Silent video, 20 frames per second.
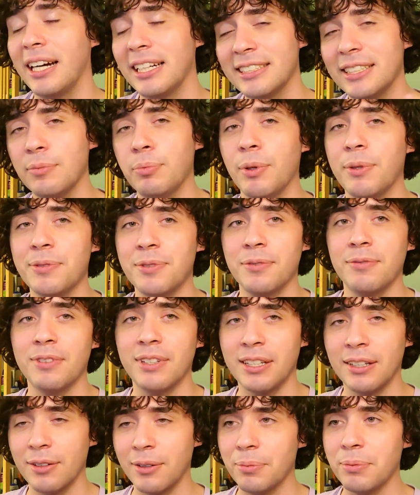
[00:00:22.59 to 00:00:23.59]
I did post a
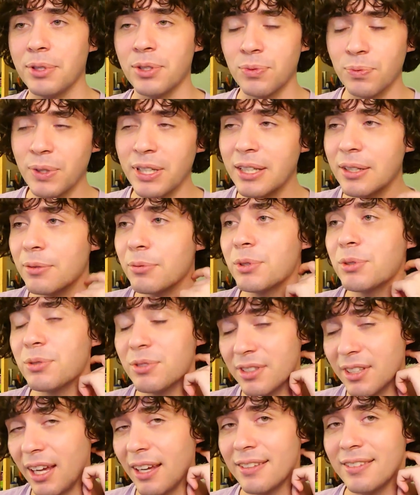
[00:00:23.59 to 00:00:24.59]
video up this week, which
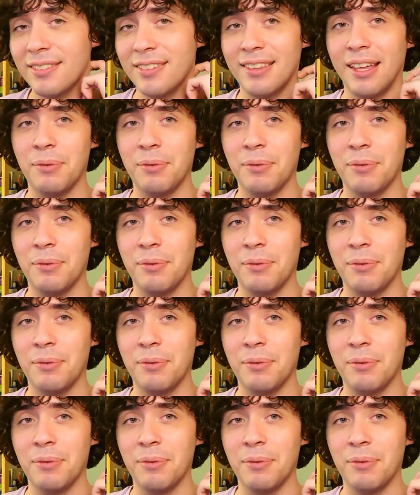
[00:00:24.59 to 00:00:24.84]
was nice.